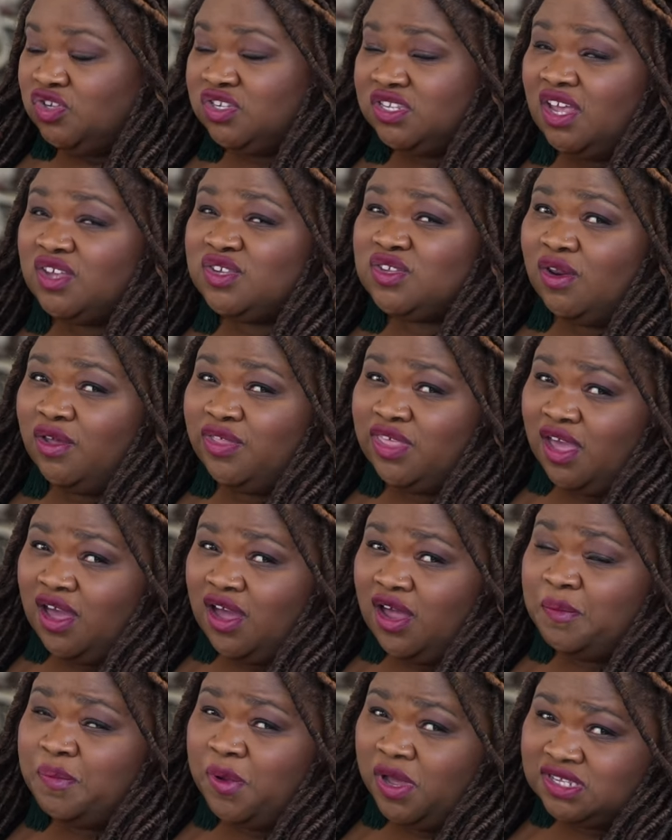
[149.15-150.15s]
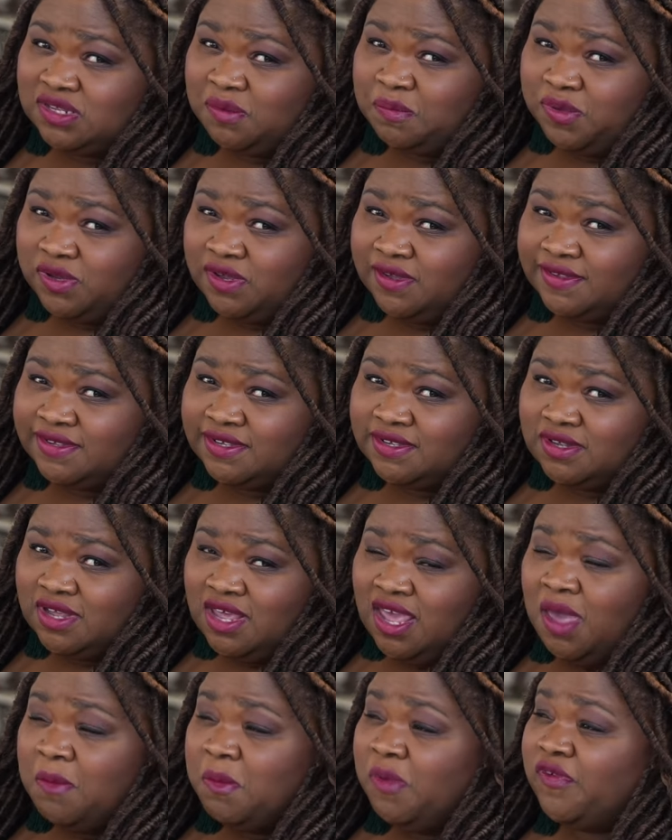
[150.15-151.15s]
You see how slow they are passing bills
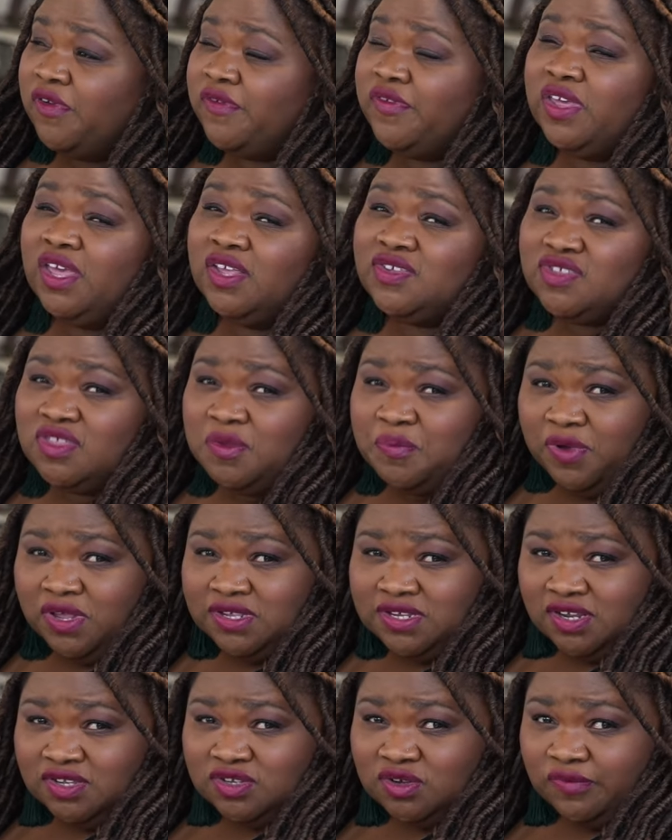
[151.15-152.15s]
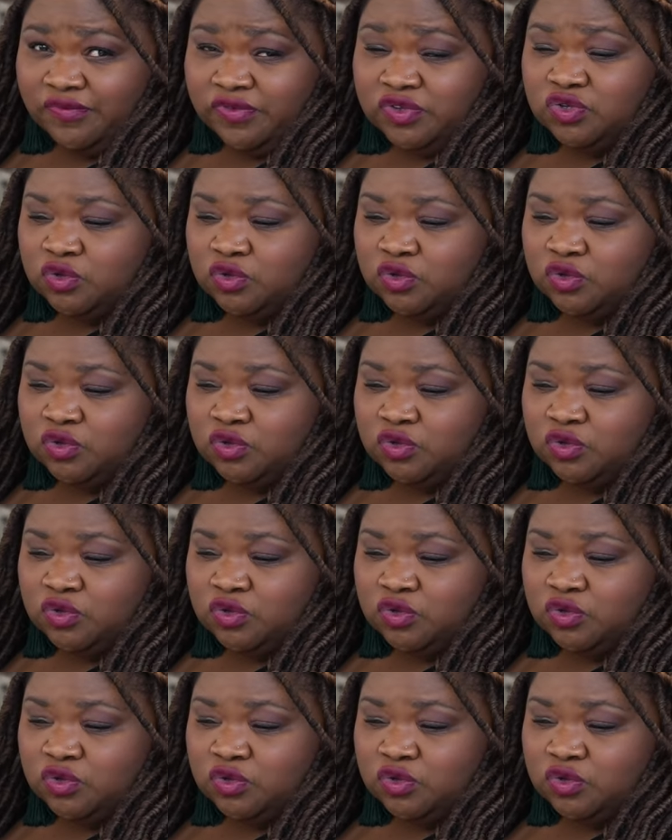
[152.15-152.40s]
before it even gets to the president's office.